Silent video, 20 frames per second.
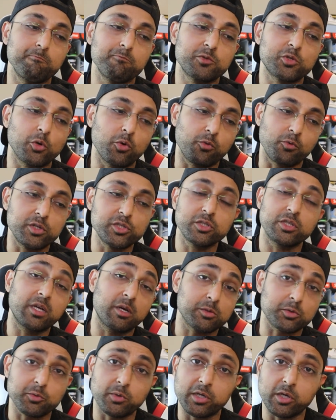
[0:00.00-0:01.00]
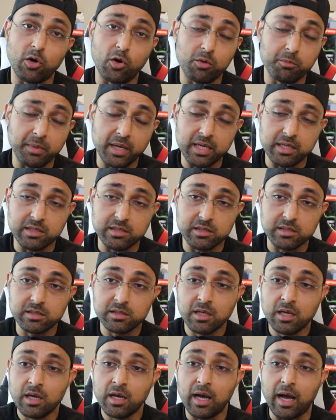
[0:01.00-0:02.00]
So originally I was running all
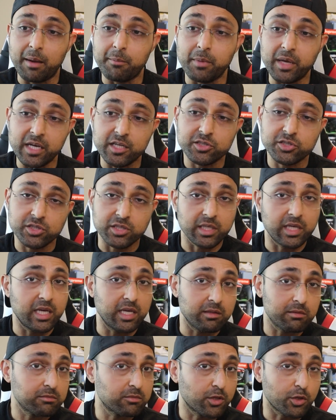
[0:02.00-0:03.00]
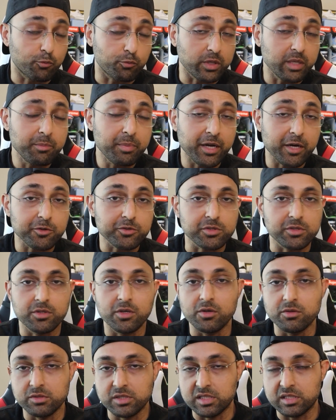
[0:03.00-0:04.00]
men's. I managed to get 3 pairs of
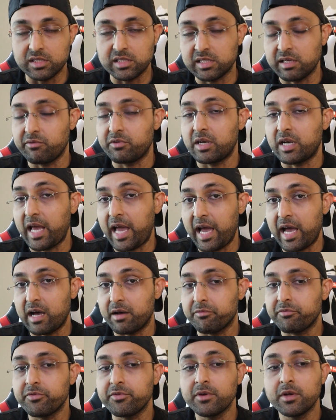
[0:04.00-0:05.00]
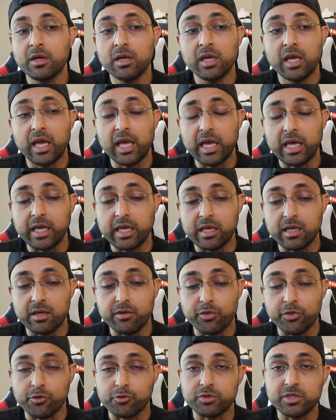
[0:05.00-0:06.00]
those in a 7.5, a
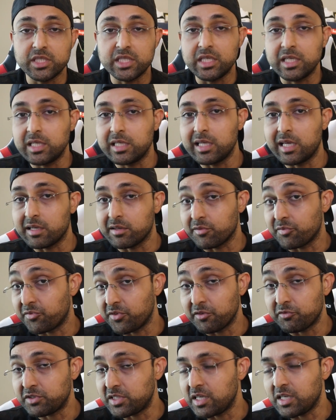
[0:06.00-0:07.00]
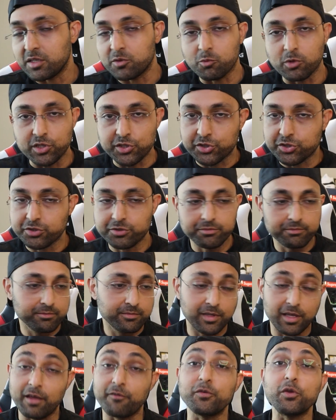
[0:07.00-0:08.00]
13, and a 15, which
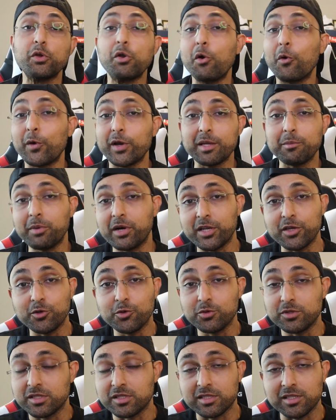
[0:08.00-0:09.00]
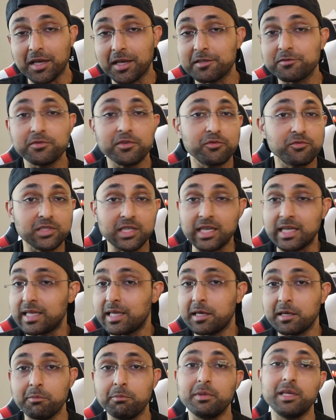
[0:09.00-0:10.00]
if you know anybody who's a size 15,
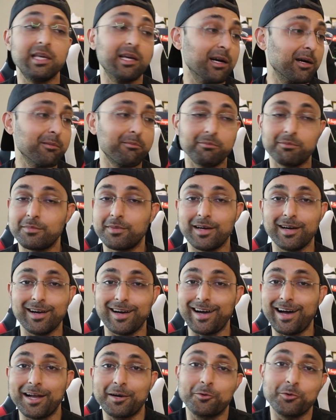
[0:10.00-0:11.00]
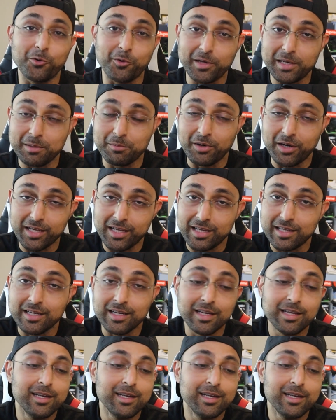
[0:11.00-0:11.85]
hit me up. I don't know anybody